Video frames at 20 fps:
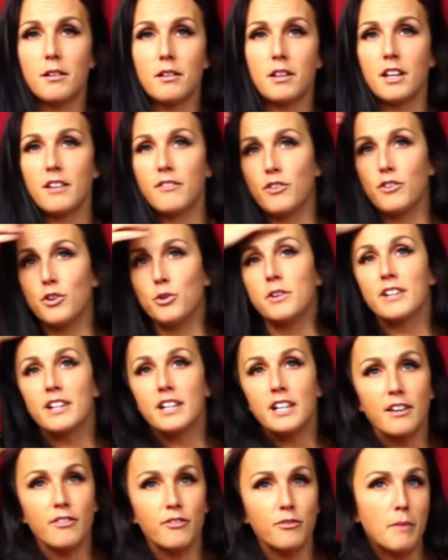
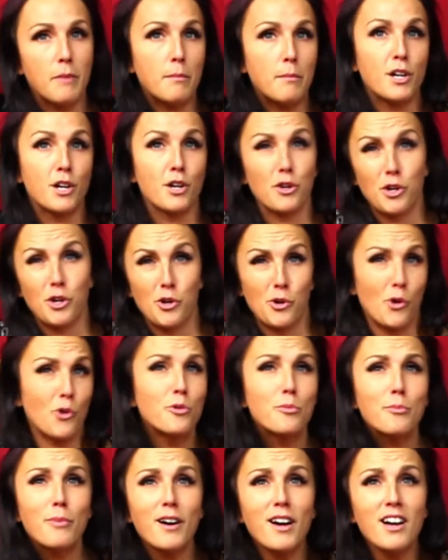if maybe you're your
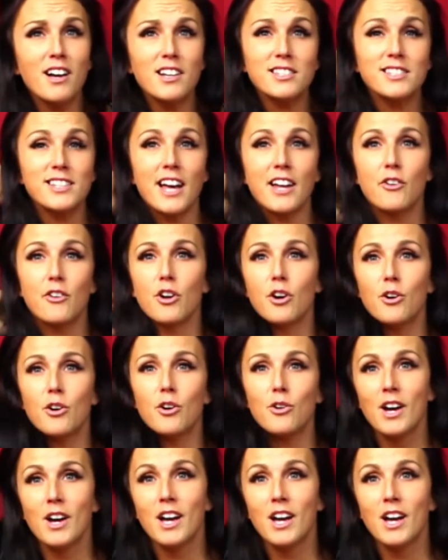own boss, I don't know.